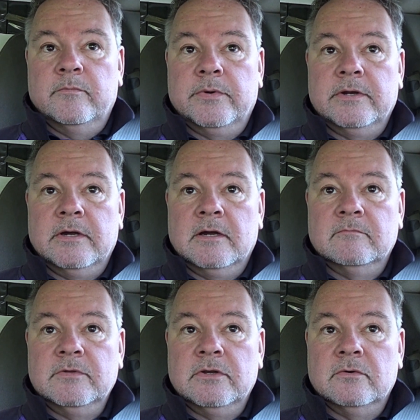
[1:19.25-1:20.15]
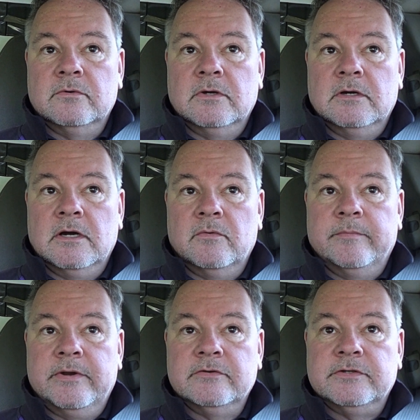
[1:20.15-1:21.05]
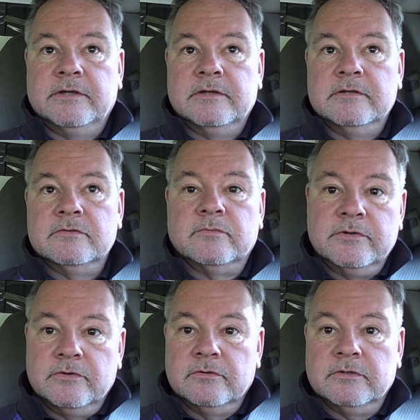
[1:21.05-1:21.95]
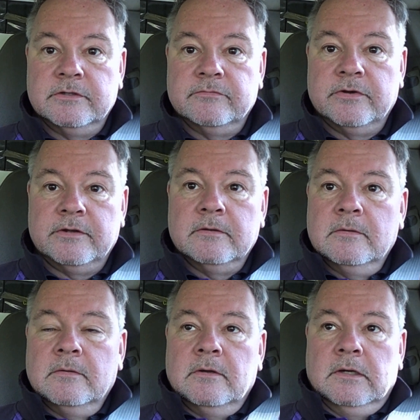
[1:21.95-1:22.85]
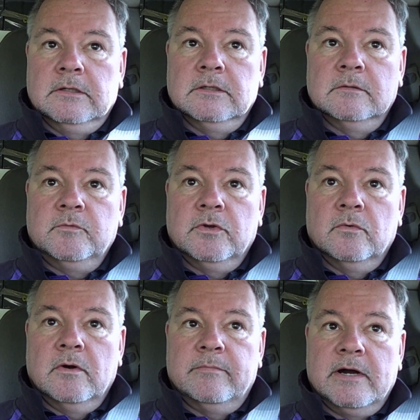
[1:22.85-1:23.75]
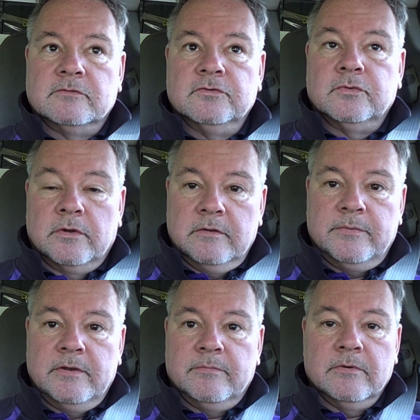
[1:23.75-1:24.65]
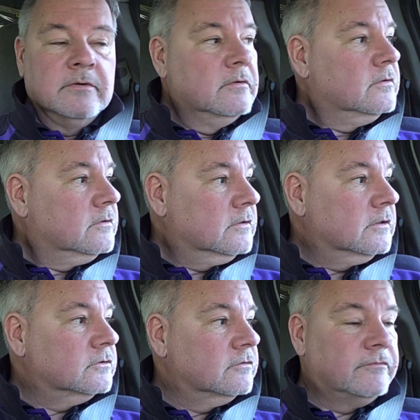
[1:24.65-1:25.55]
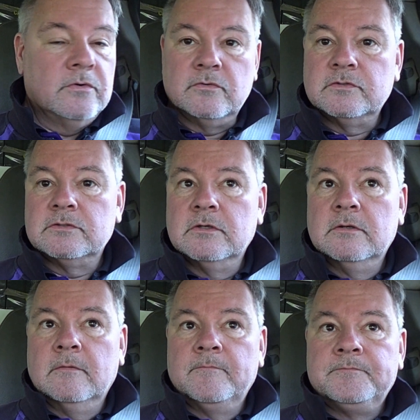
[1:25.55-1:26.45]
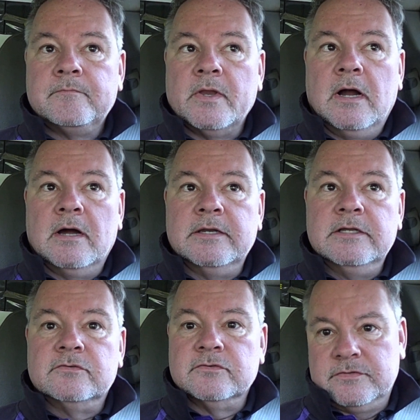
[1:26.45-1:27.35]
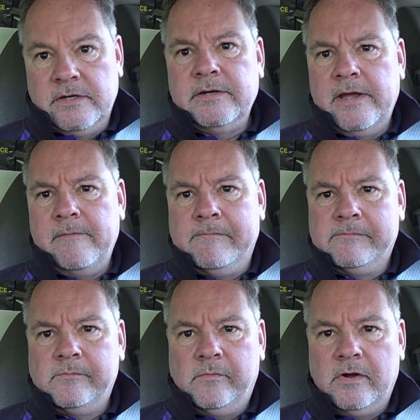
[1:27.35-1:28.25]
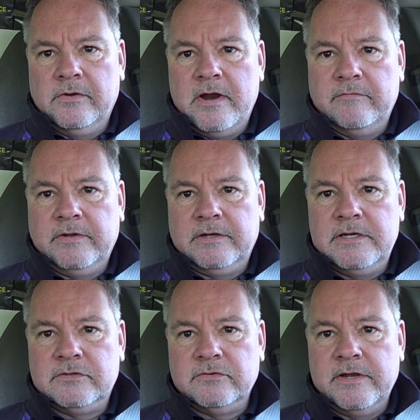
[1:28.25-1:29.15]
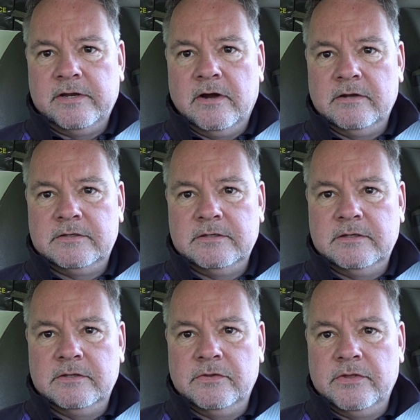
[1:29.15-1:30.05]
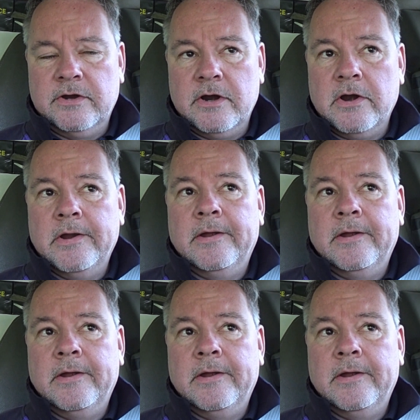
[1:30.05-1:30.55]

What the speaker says: But, you know, how embarrassing it is when you're delivering, a box of toilet paper to folks on Easter Sunday. While they're having an Easter egg hunt in their